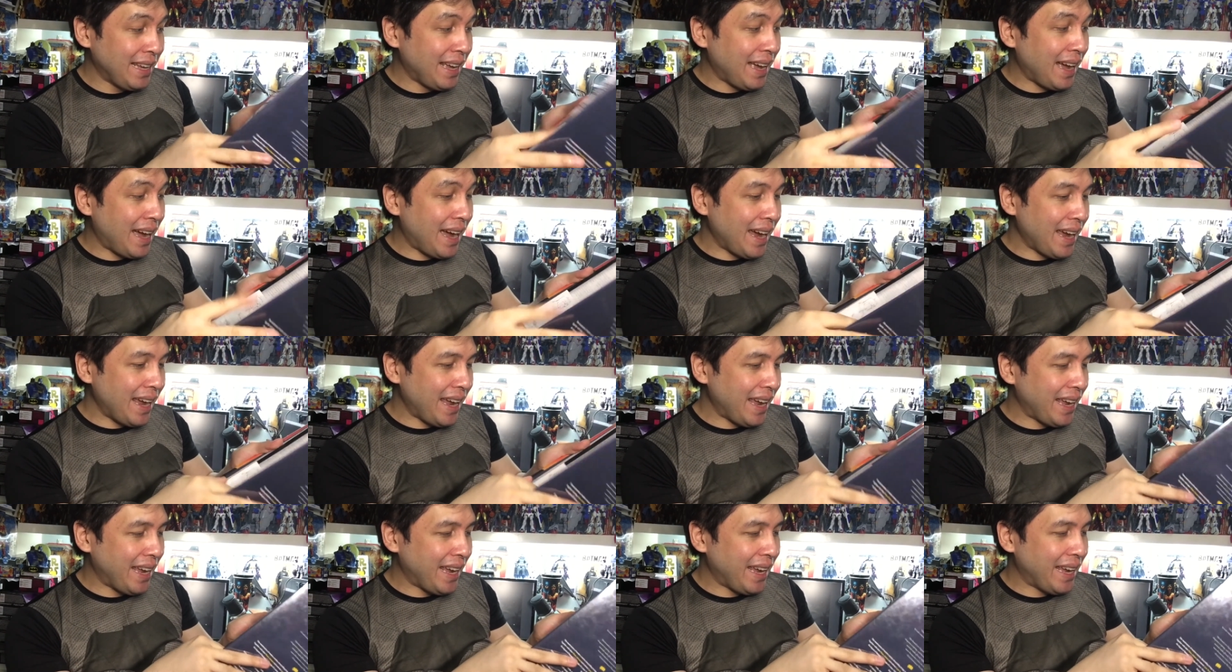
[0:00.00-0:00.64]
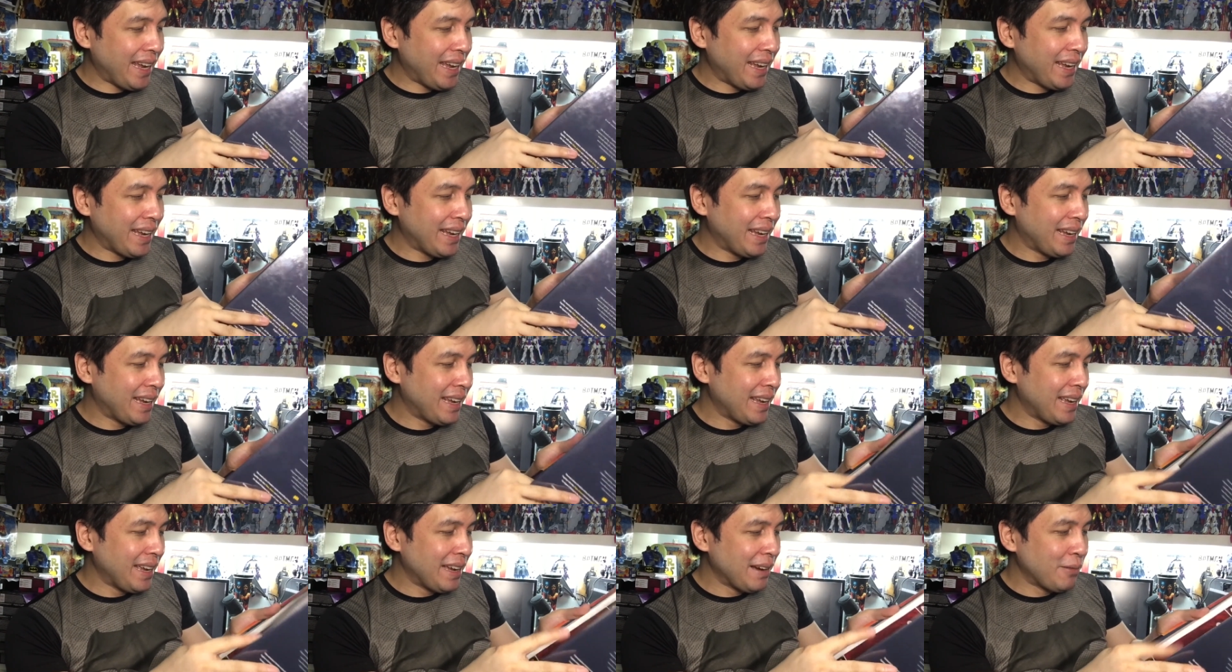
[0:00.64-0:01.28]
I
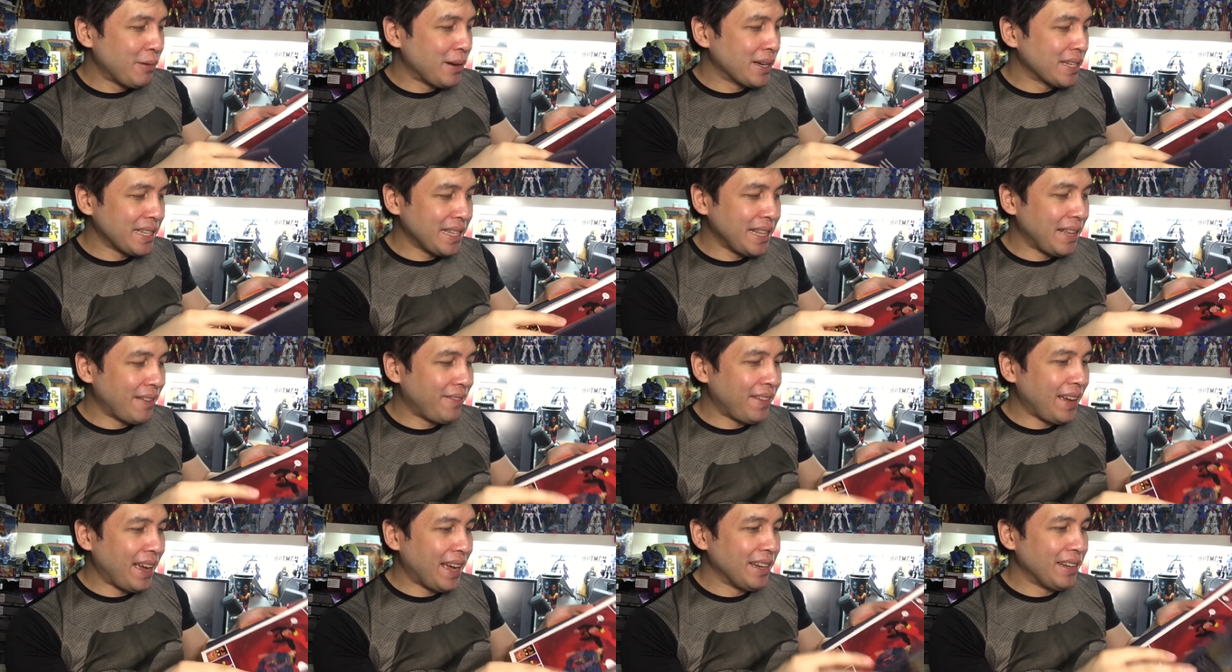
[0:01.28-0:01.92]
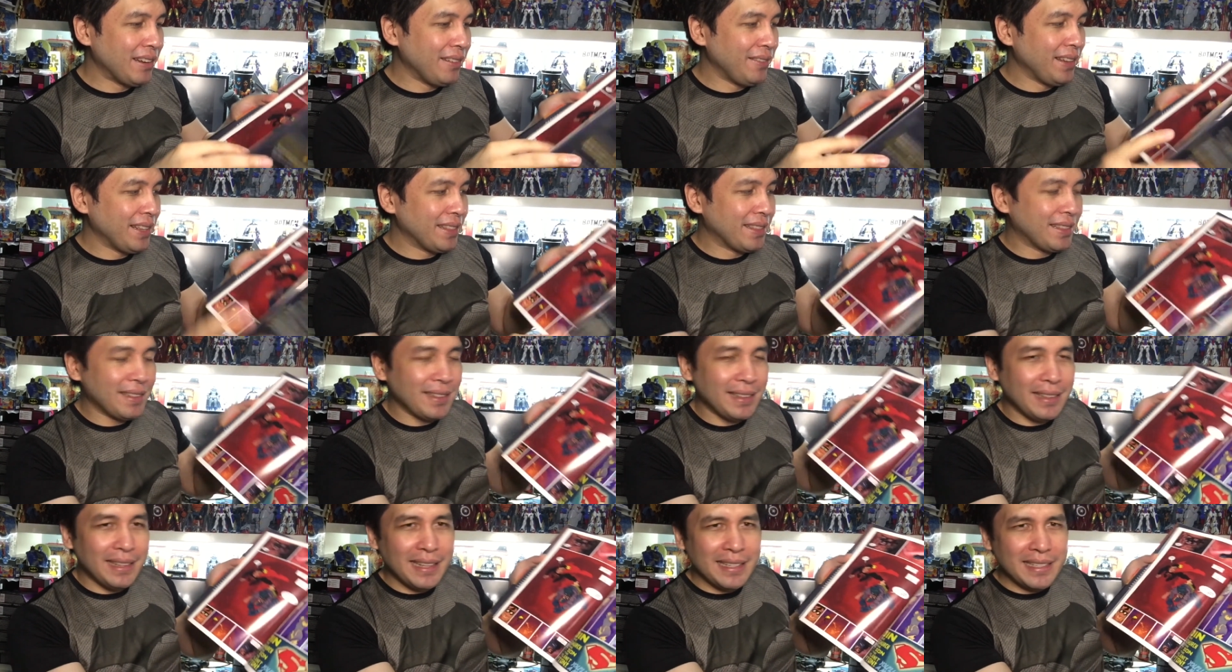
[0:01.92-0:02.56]
wasn't a fan of it.
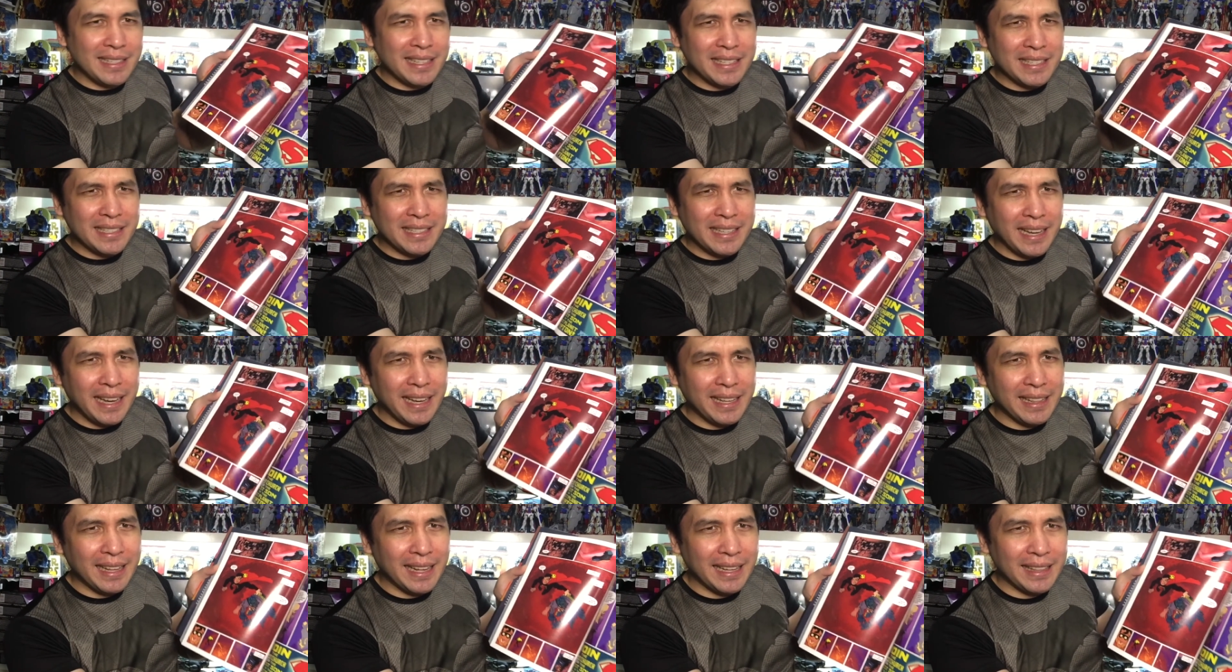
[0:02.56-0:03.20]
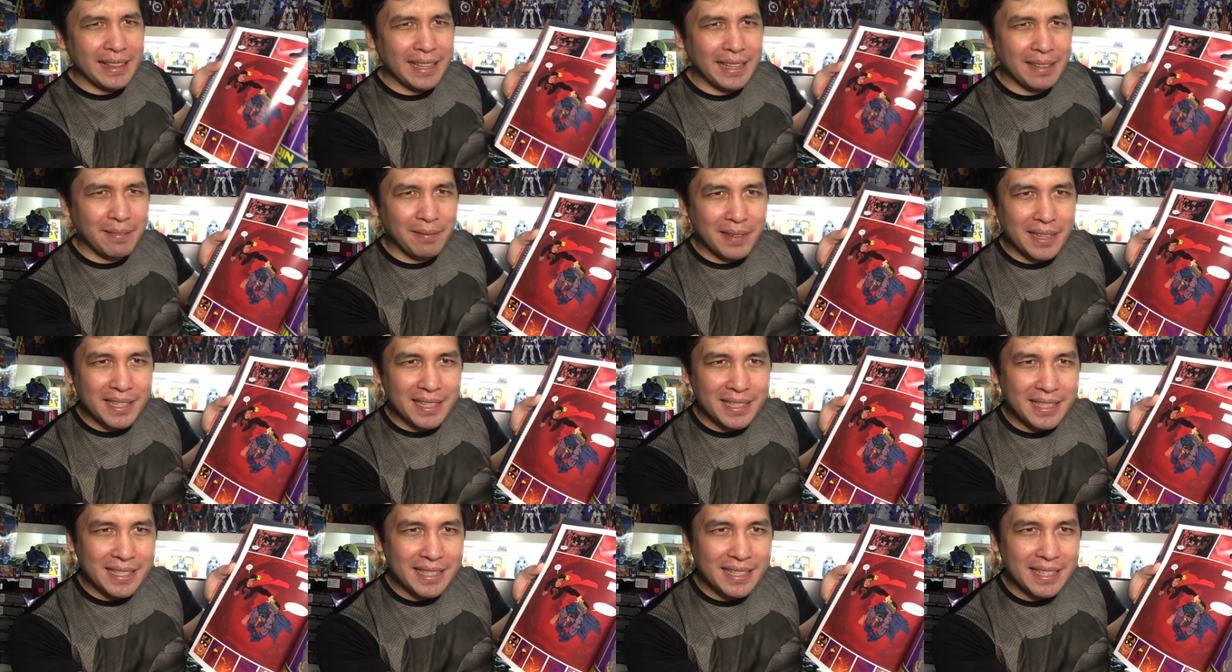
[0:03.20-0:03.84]
Let's just say that it
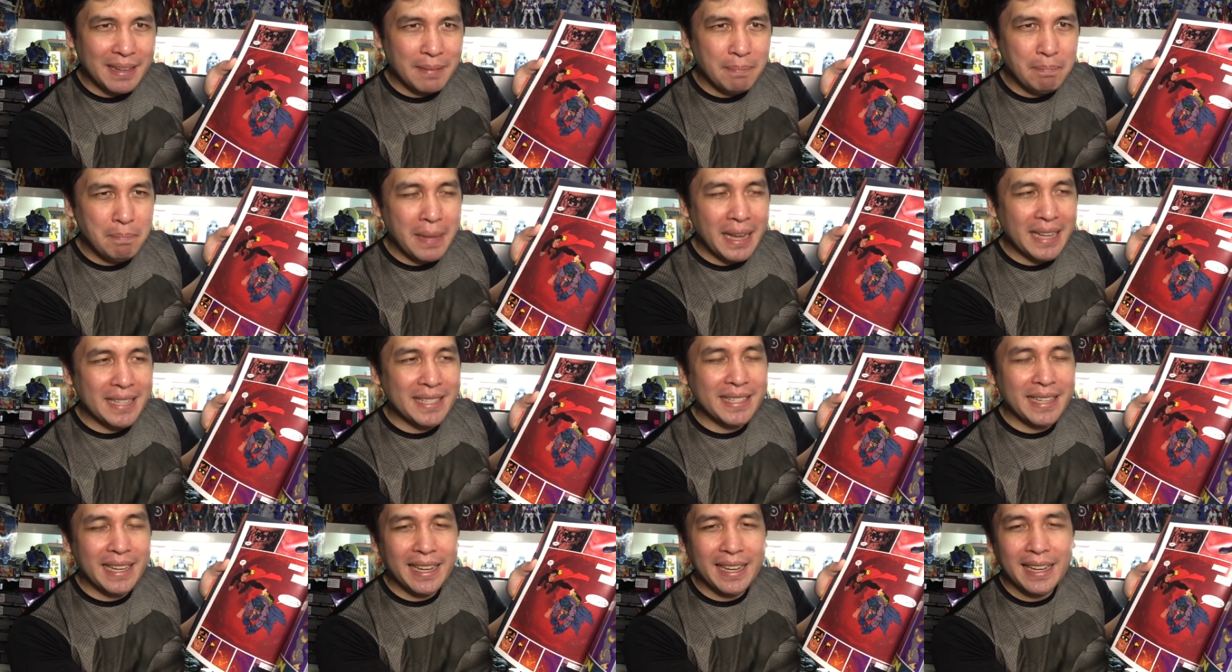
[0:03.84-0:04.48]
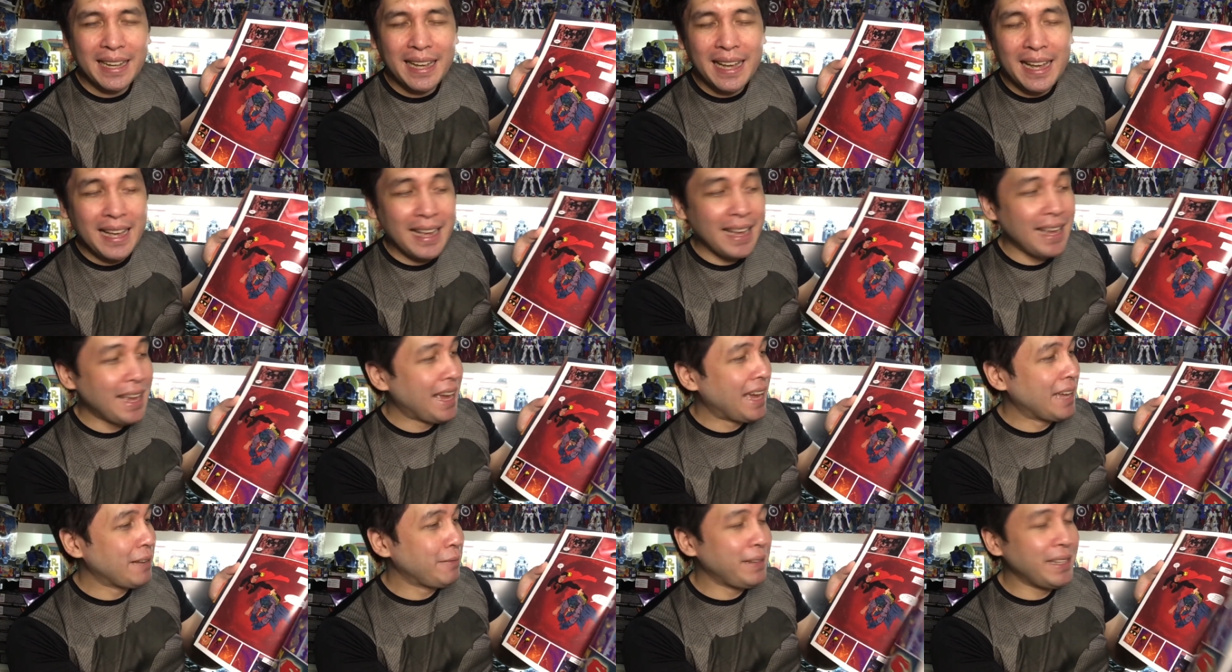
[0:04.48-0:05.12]
was messy,
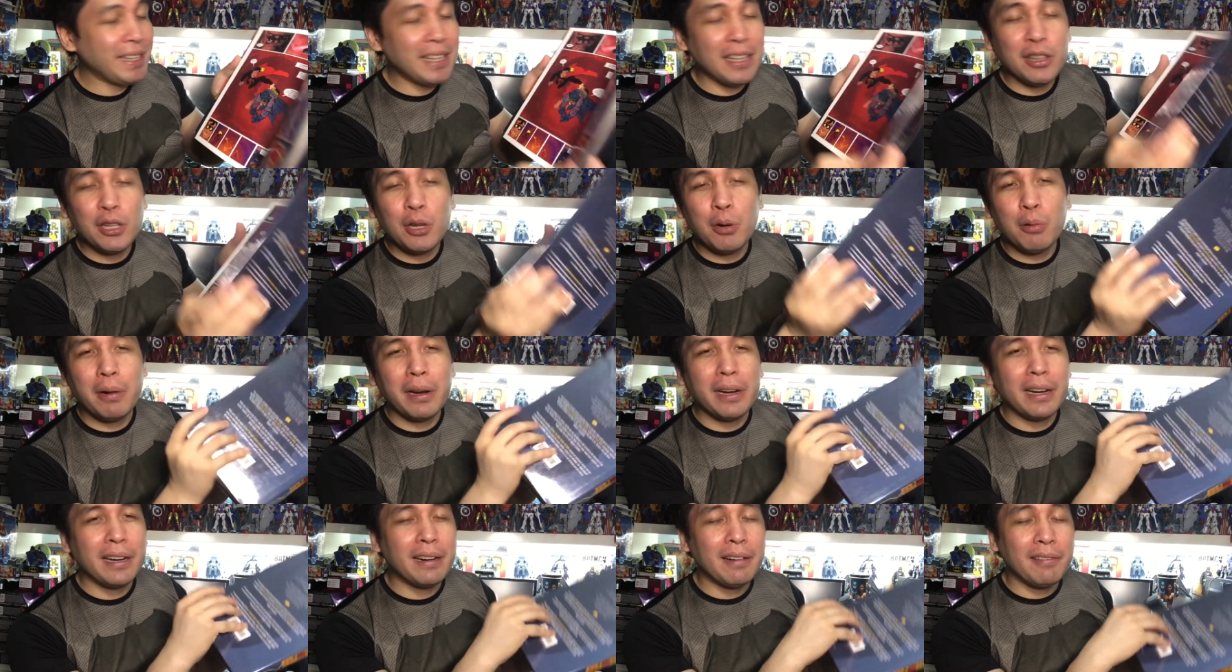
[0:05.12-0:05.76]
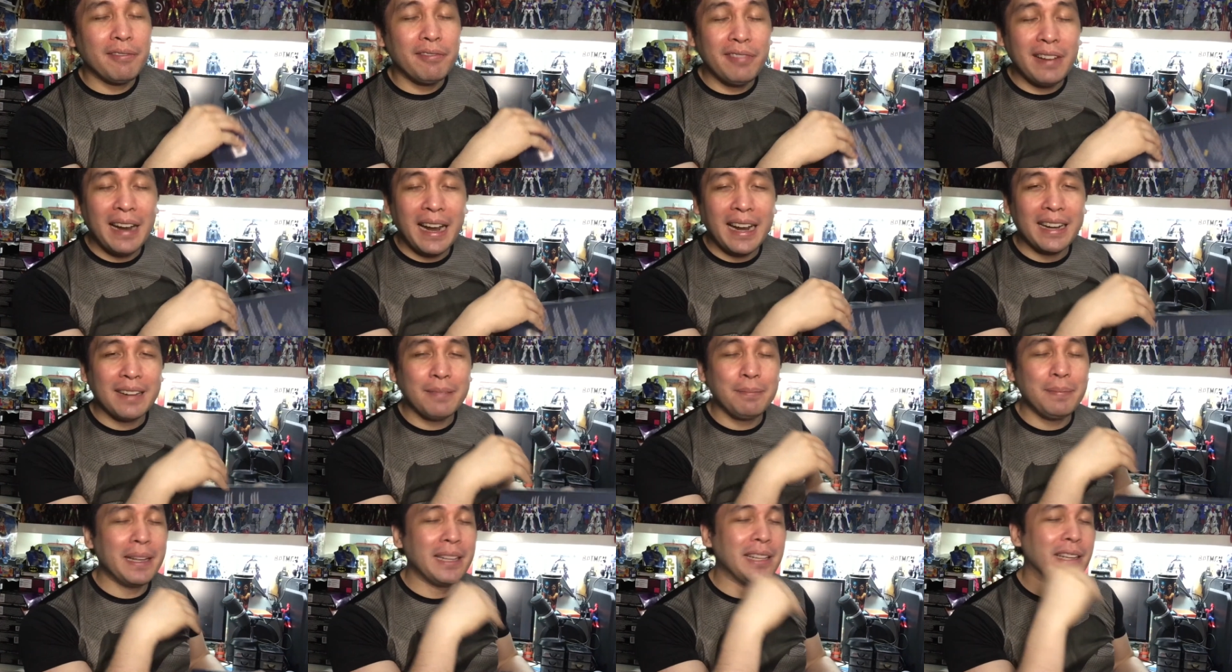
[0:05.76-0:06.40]
and we didn't know where
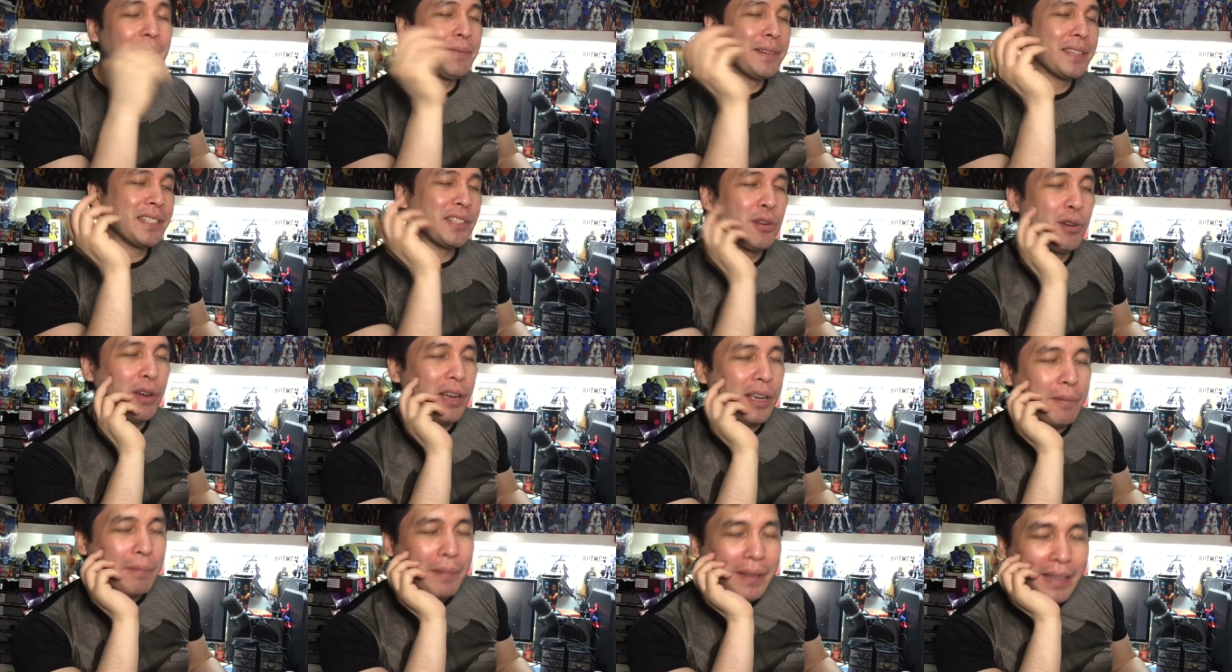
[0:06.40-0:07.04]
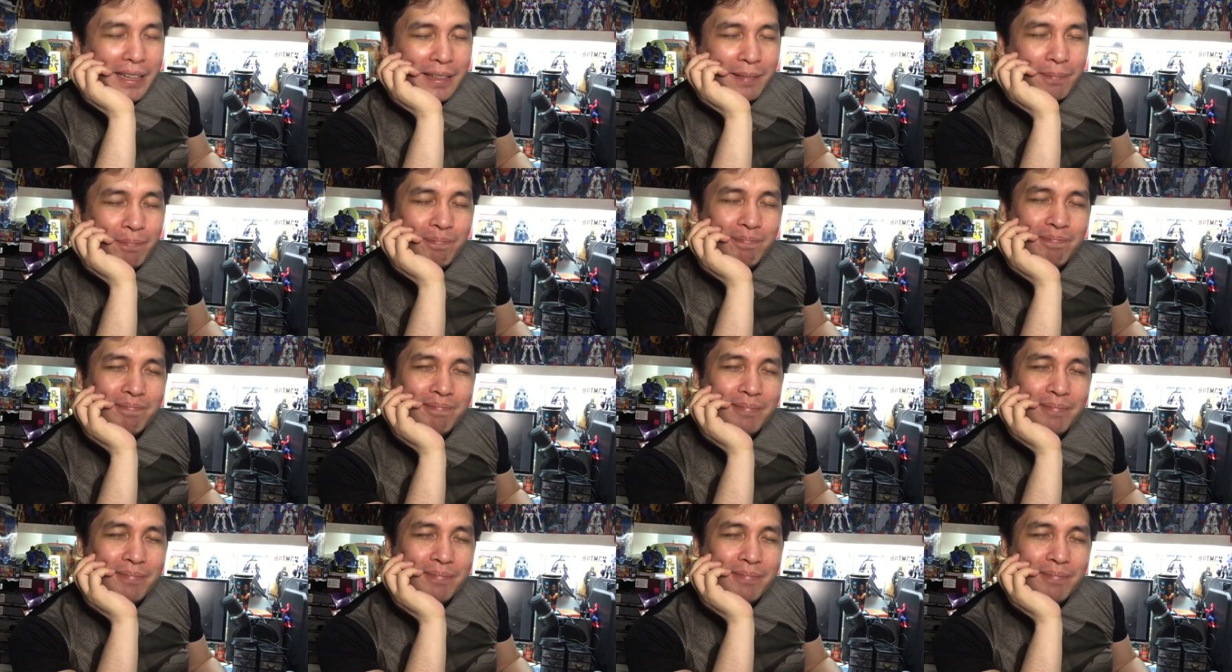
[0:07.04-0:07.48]
Frank Miller was going with it.